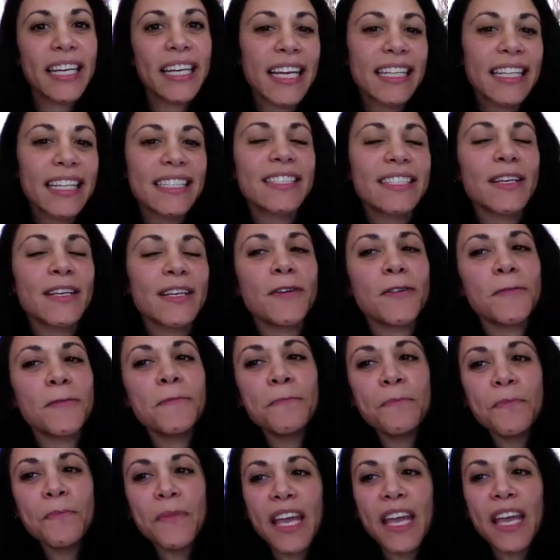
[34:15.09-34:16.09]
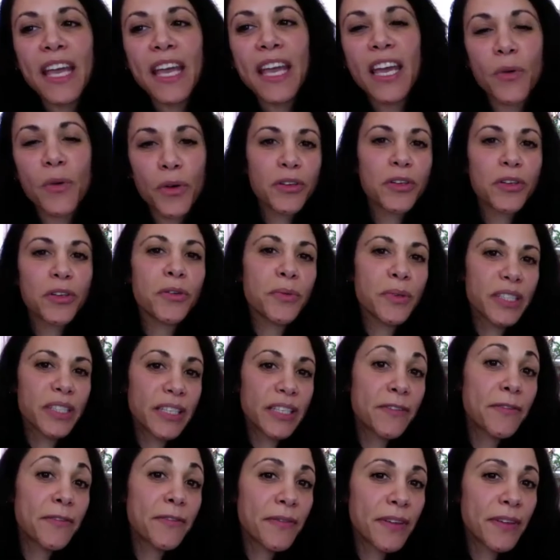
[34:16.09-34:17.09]
And so in order to
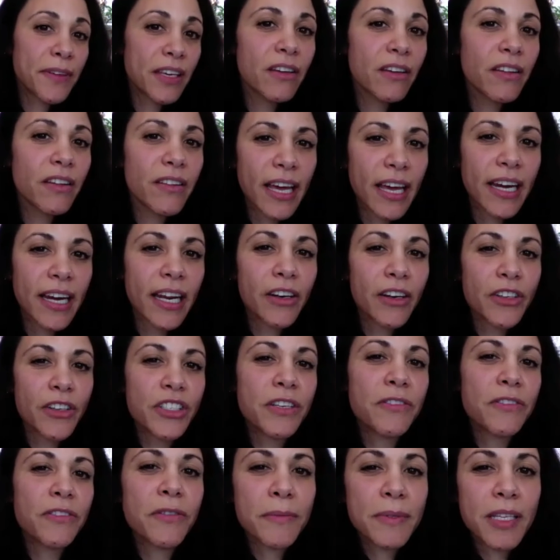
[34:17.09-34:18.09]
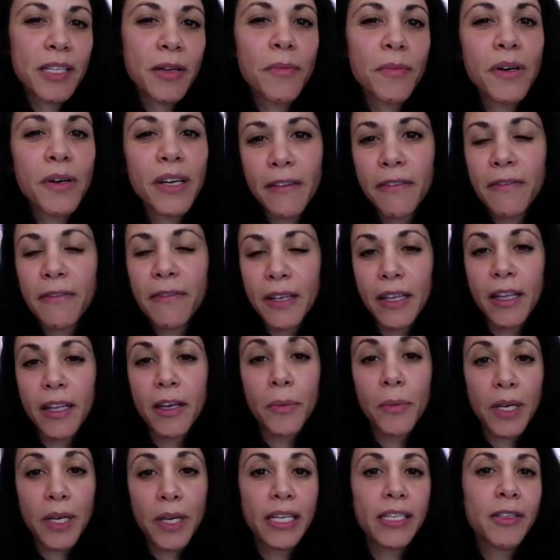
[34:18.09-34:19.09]
really feel that energy from someone, I feel like
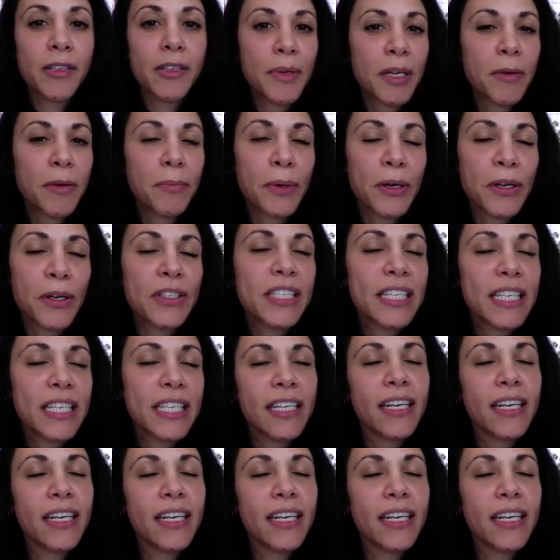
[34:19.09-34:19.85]
we need to be in person.